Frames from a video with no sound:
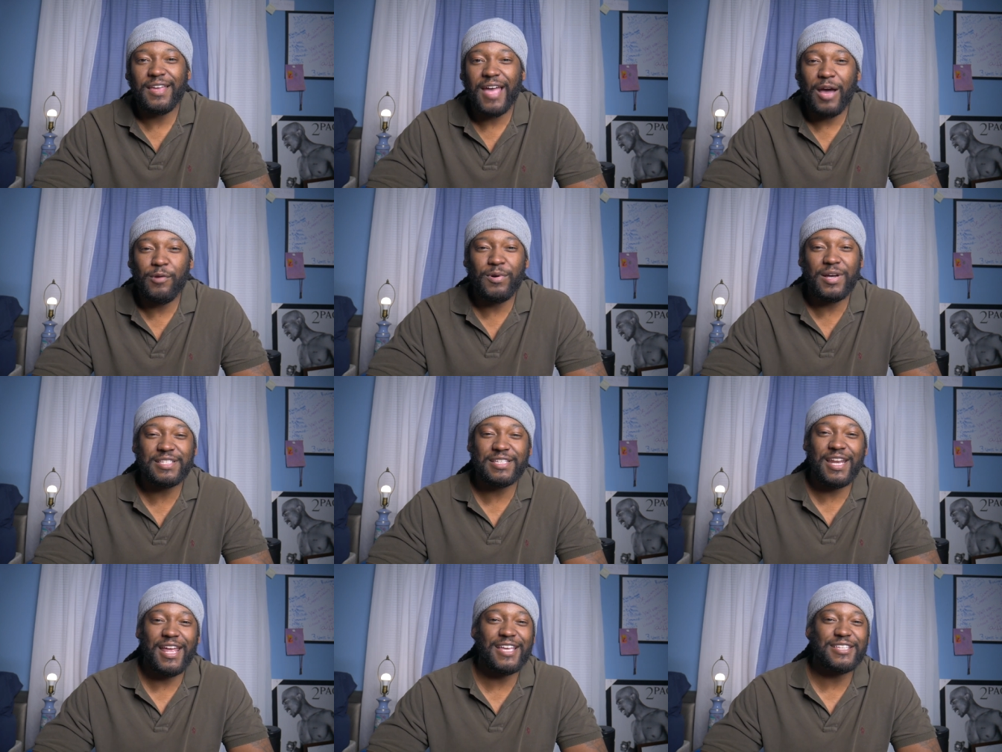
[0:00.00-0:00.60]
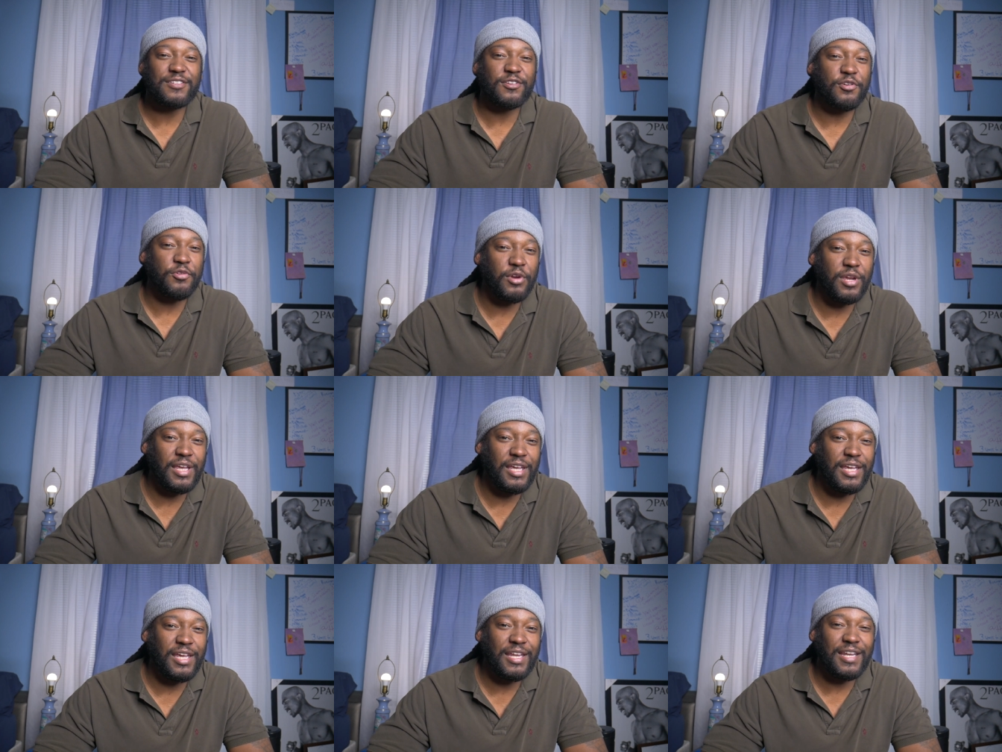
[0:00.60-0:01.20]
I wasn't as
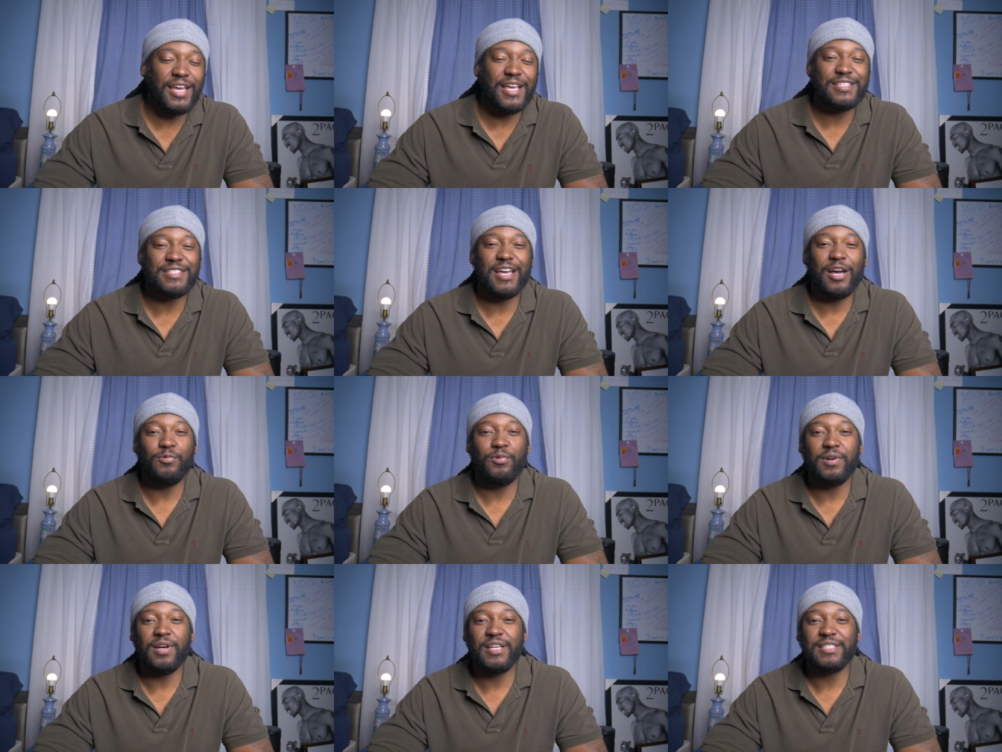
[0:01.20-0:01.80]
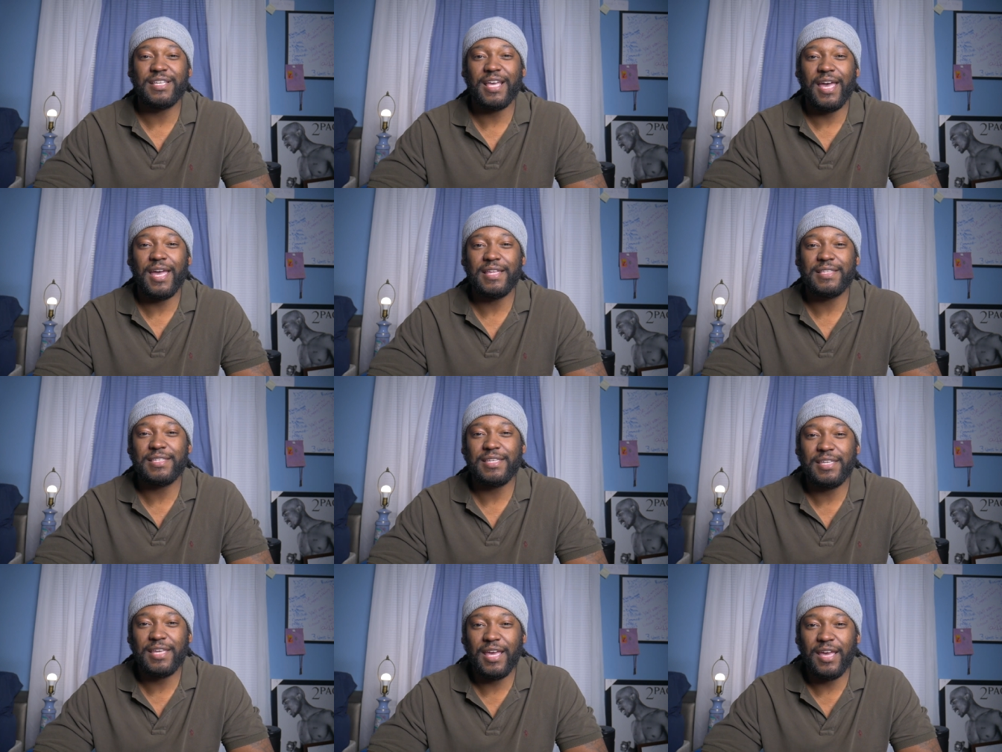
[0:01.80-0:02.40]
green as I was in
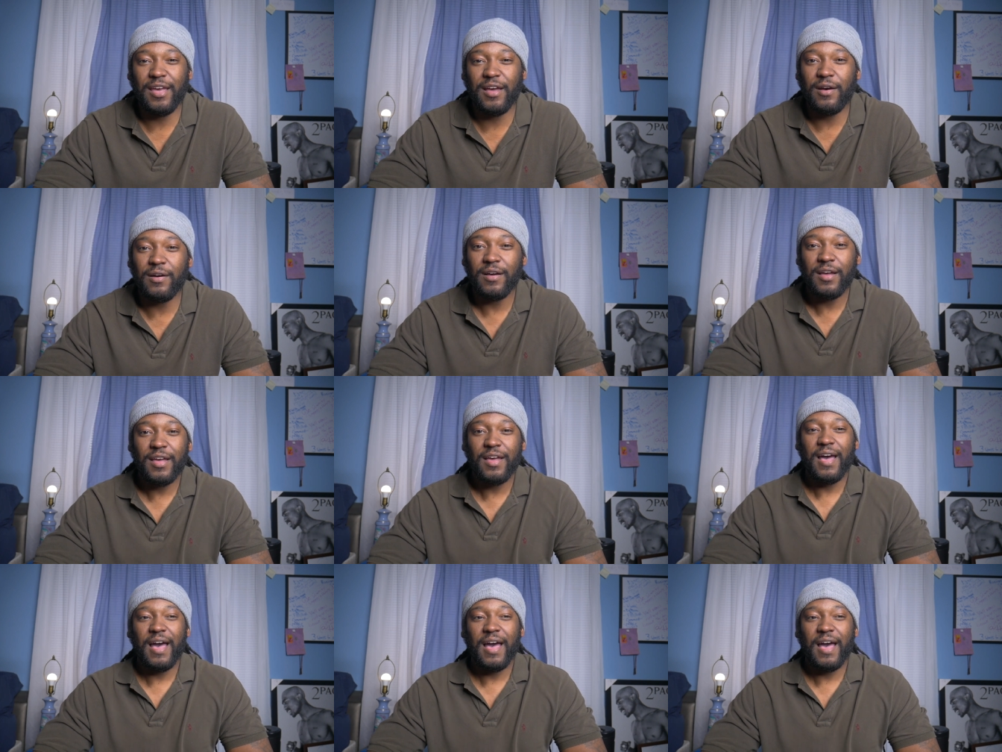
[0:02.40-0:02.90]
ATL.